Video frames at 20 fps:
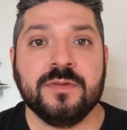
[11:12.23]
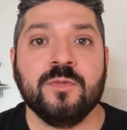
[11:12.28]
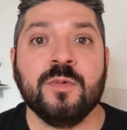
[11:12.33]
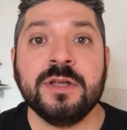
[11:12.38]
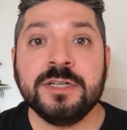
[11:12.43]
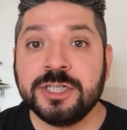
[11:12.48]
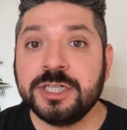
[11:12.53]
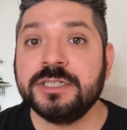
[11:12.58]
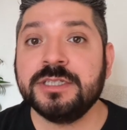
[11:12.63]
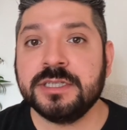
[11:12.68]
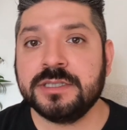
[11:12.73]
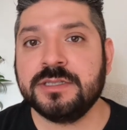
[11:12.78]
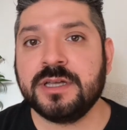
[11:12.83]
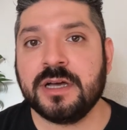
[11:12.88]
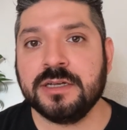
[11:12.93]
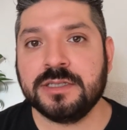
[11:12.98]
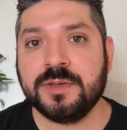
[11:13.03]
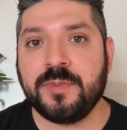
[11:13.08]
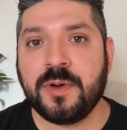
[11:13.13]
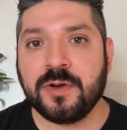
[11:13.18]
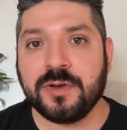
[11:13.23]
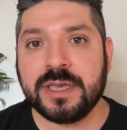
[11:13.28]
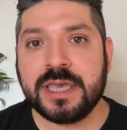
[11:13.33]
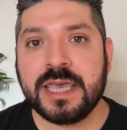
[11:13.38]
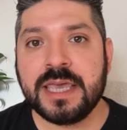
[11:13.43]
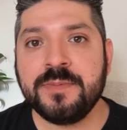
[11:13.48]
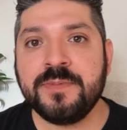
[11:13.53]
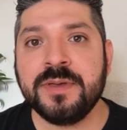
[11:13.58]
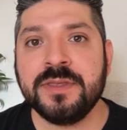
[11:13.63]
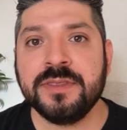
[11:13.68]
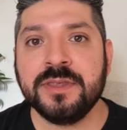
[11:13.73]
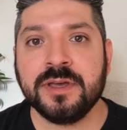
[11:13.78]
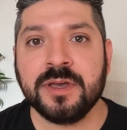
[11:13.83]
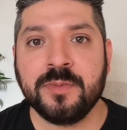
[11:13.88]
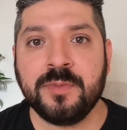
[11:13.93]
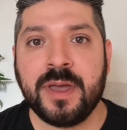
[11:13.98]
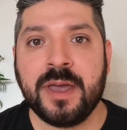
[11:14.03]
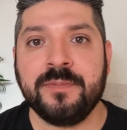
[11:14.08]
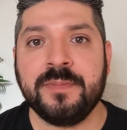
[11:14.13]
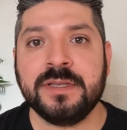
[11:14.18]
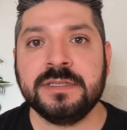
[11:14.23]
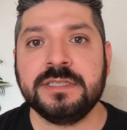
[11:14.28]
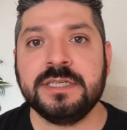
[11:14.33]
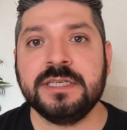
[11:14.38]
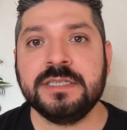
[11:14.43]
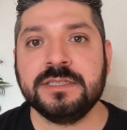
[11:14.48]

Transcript: when Jesus talks about keeping the commandments,